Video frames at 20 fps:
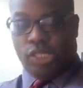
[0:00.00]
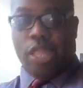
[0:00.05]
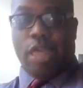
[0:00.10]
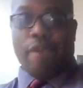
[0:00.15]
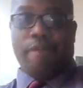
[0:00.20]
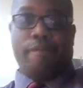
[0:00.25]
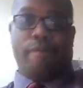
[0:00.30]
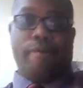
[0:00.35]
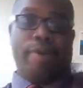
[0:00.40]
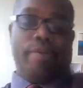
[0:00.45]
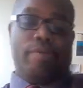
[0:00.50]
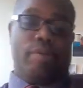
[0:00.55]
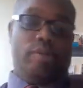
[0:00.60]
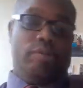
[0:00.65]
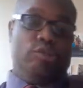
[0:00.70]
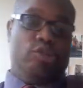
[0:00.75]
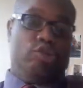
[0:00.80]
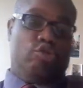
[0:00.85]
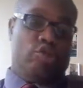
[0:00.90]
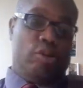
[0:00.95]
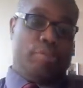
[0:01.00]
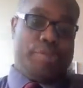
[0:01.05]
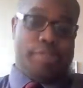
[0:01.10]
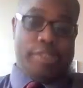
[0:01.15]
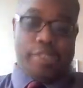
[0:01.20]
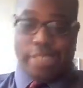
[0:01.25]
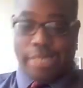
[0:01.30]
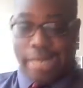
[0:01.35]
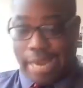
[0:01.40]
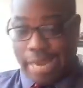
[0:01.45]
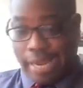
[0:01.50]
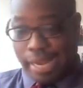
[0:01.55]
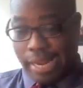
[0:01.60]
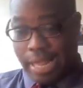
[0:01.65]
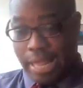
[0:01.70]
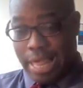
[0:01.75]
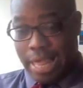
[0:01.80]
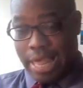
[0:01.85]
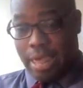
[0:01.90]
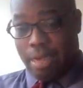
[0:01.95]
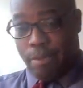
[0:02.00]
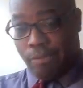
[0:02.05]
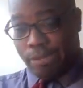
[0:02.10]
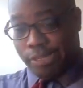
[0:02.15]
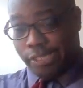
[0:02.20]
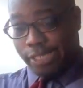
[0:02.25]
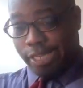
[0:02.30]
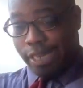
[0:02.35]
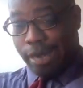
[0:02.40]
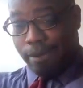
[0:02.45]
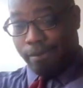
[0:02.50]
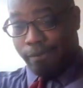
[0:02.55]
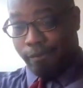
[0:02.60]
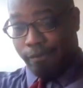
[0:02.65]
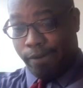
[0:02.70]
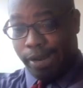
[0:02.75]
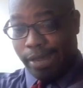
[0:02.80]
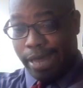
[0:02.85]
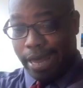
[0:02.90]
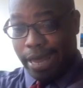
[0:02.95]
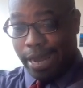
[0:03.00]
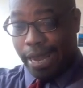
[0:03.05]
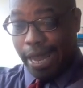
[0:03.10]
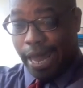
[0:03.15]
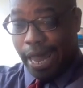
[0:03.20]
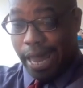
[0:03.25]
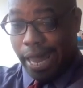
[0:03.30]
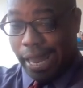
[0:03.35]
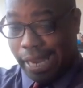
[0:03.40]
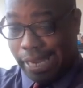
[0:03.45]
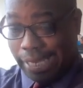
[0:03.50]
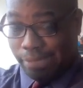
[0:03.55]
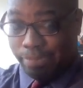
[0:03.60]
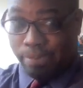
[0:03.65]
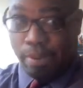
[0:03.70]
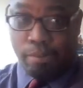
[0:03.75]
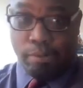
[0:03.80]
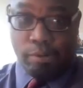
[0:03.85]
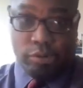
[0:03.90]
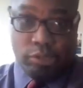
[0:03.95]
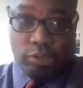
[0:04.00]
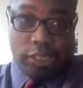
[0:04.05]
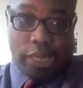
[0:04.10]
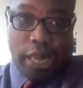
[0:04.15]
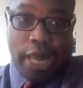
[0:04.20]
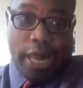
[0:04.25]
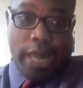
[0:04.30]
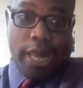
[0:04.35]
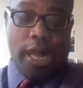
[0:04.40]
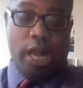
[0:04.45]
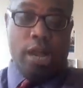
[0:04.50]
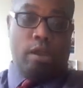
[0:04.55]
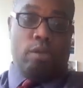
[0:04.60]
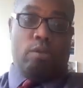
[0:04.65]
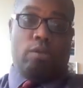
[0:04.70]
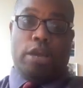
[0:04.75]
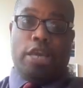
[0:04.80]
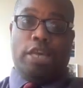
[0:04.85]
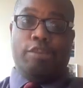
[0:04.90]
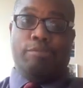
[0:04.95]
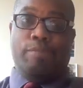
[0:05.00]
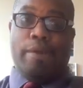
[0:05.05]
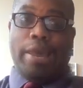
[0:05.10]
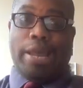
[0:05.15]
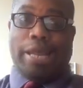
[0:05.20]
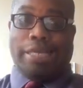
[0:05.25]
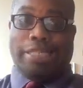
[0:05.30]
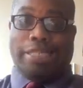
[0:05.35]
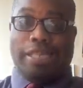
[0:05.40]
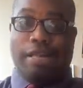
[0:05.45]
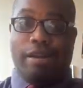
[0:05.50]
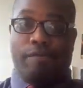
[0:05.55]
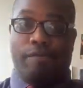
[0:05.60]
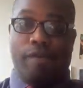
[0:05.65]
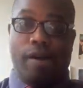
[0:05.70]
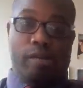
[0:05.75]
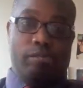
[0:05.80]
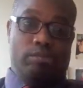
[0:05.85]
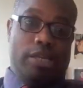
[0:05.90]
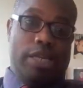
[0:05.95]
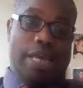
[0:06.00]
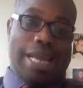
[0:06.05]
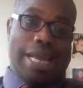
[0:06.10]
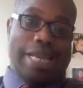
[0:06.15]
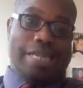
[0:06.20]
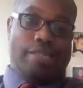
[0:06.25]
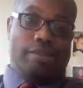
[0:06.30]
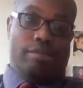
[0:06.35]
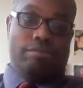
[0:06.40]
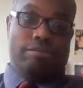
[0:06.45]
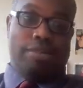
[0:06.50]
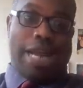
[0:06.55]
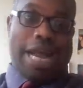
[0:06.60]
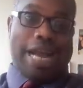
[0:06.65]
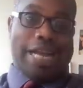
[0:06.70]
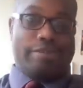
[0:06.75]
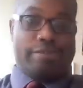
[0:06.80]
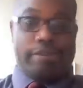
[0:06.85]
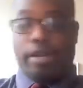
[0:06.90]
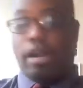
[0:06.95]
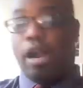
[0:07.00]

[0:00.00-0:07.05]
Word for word: If you read through those scriptures and that, once again, I'm read that again because people will say, well, he's making stuff up. He got his own doctrine.